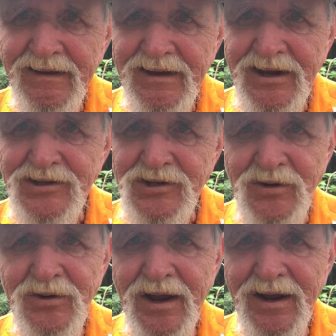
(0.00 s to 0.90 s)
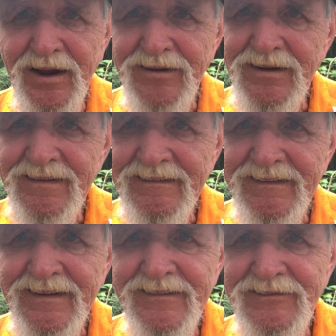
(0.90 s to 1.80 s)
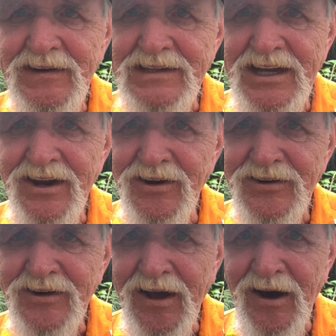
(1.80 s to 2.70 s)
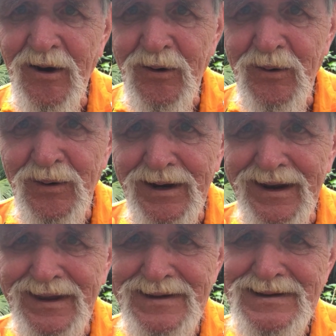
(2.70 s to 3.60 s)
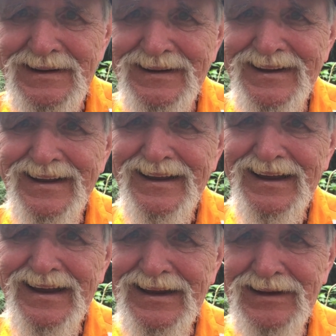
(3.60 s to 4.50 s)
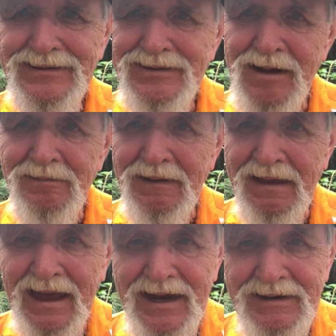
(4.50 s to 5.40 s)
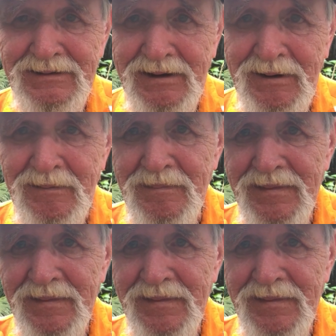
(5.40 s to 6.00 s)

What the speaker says: issued 50 years ago and stuff like that. So